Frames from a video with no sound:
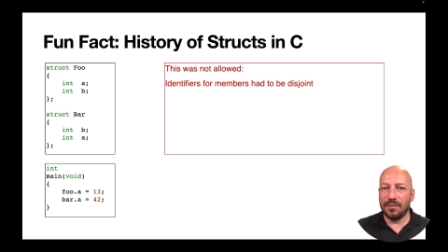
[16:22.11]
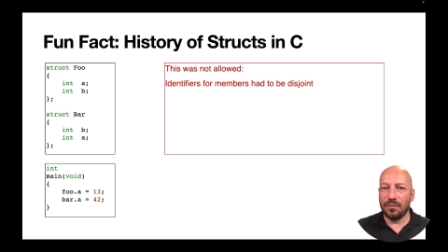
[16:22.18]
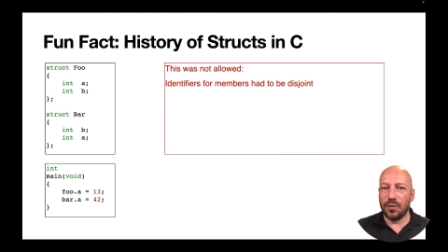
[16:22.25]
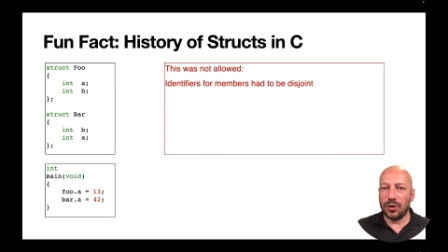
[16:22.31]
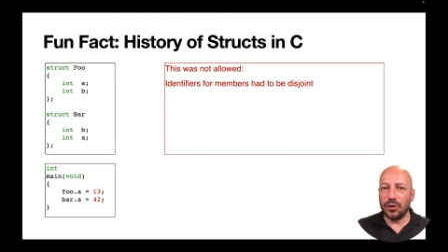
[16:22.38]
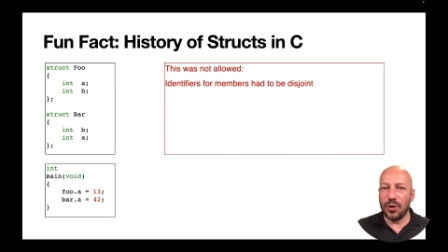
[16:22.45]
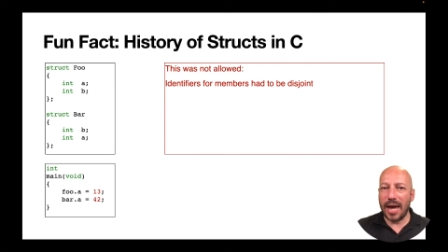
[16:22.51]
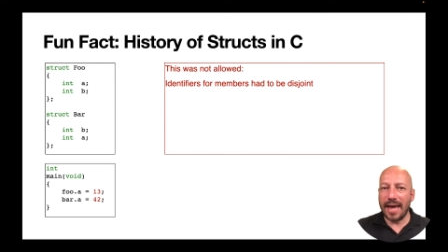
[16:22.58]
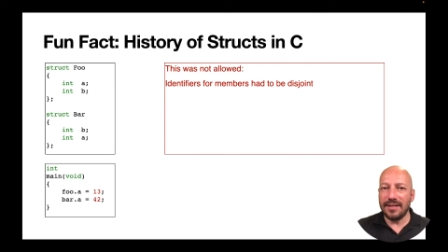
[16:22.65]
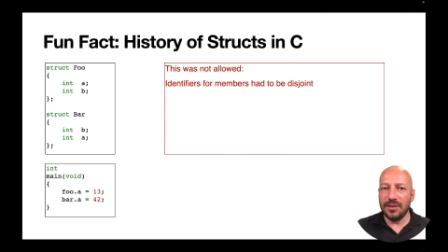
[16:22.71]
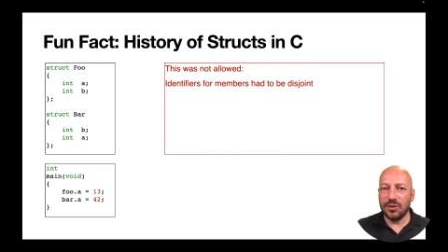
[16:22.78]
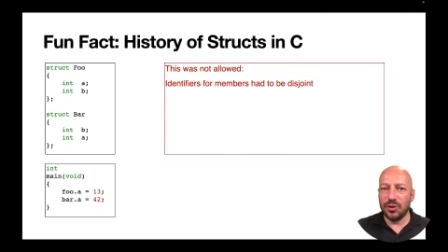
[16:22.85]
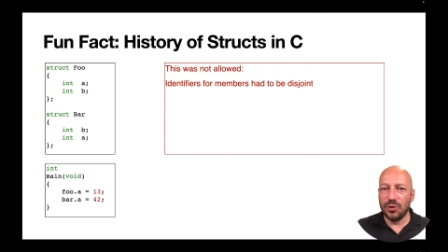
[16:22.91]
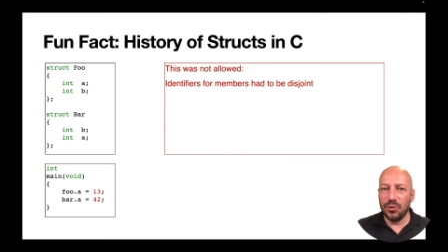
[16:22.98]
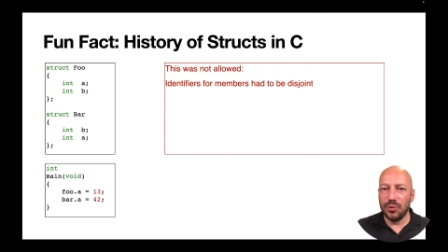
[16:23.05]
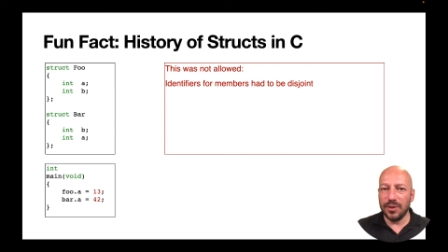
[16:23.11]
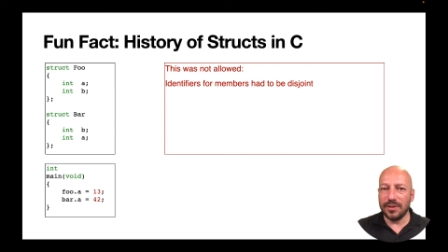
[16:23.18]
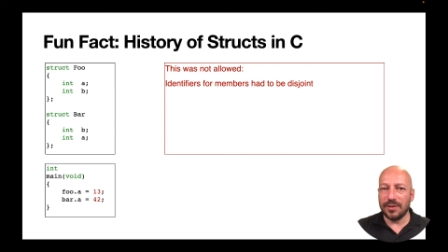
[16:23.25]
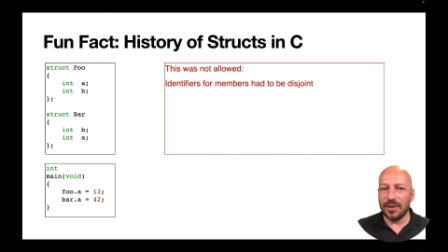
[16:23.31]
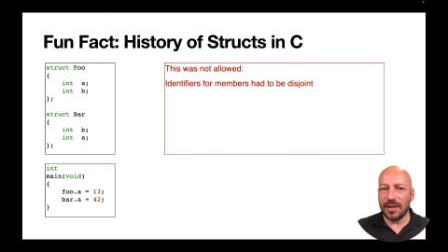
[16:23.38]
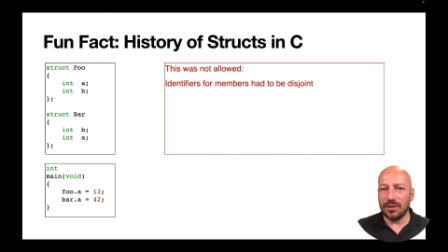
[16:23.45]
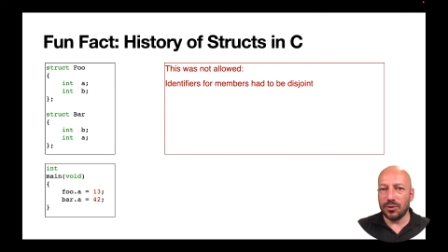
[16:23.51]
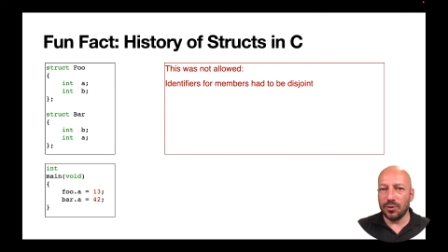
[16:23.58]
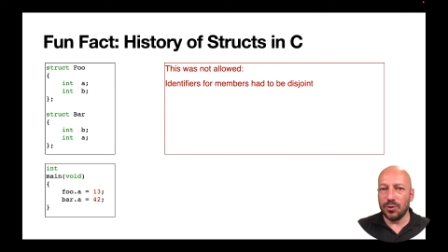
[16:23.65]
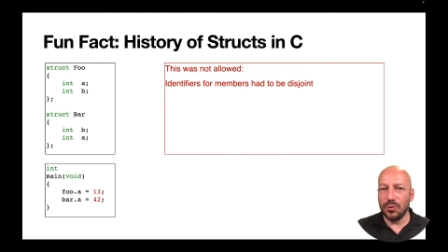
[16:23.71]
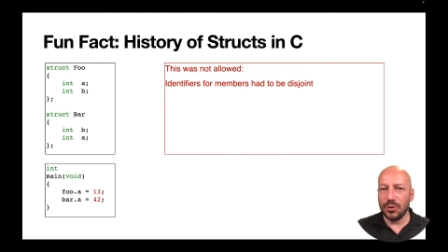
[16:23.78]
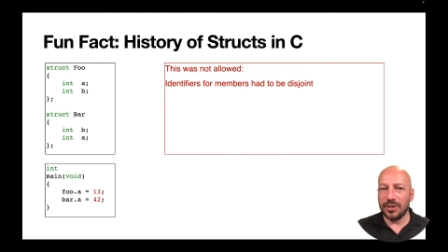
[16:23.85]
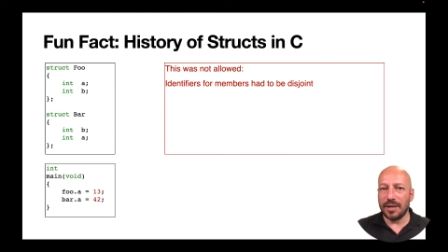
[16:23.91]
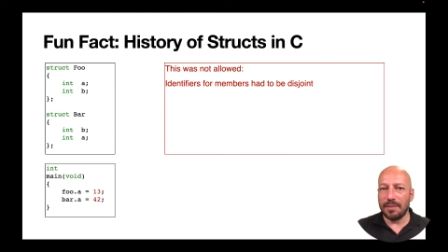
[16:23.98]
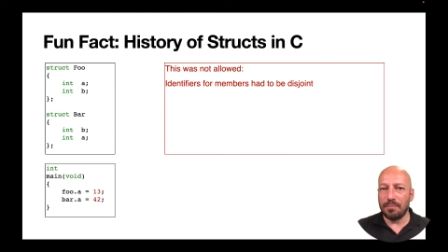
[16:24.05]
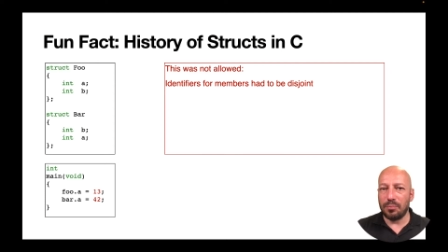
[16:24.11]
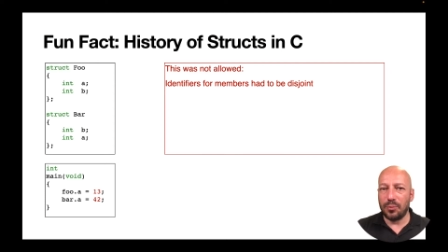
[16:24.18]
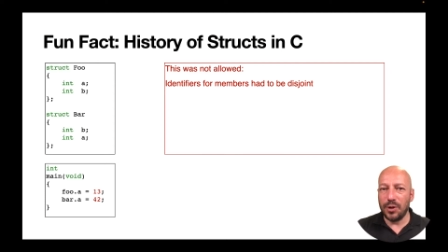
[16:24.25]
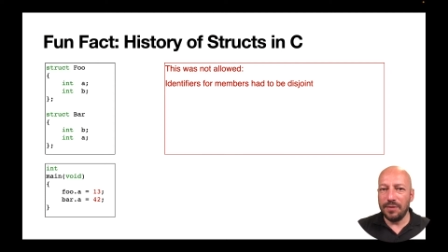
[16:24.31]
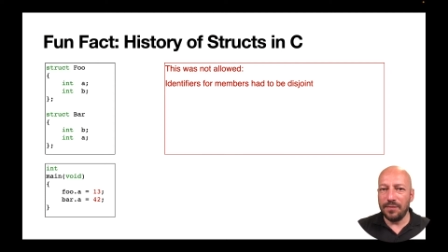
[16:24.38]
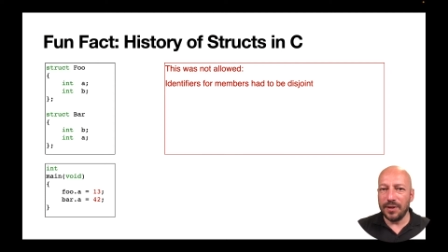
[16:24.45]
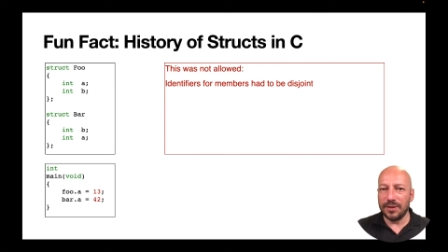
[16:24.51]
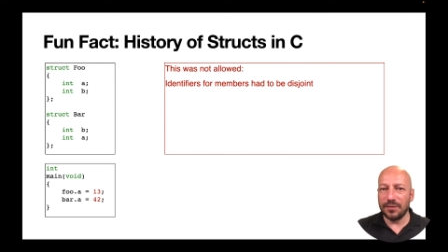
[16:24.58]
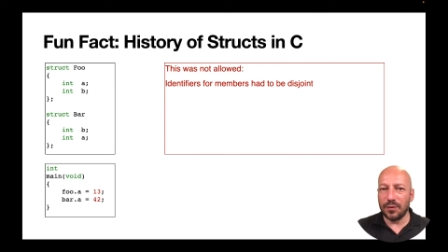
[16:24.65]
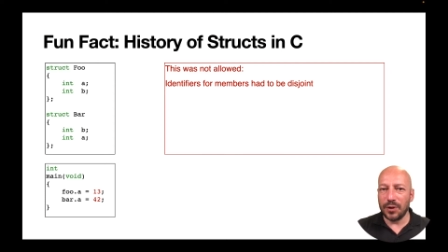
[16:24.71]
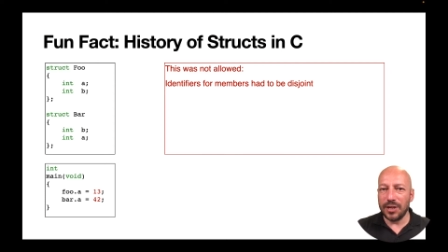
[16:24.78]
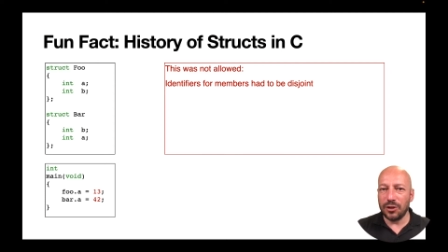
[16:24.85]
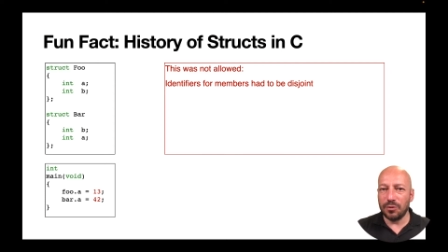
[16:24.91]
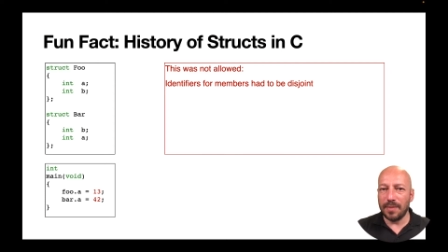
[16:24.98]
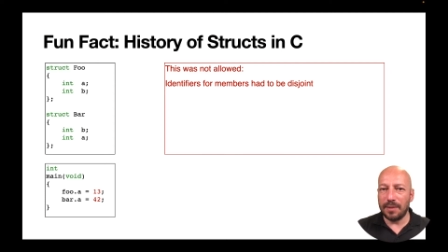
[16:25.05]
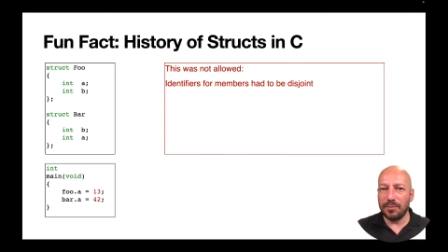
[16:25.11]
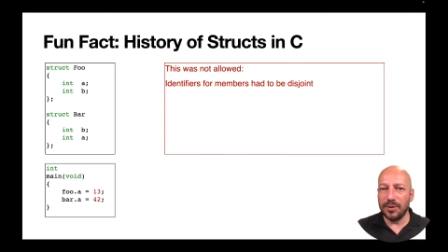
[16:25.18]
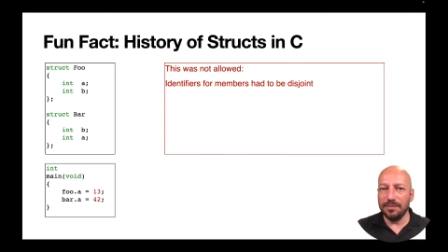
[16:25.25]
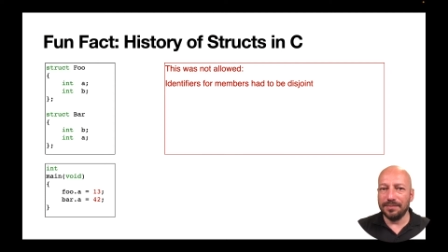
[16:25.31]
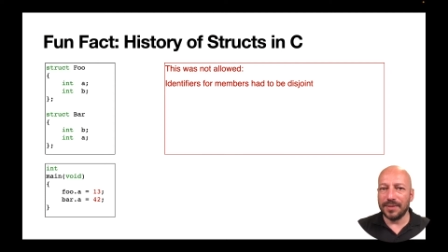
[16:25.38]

What you had to do is you had to use some prefix for each member.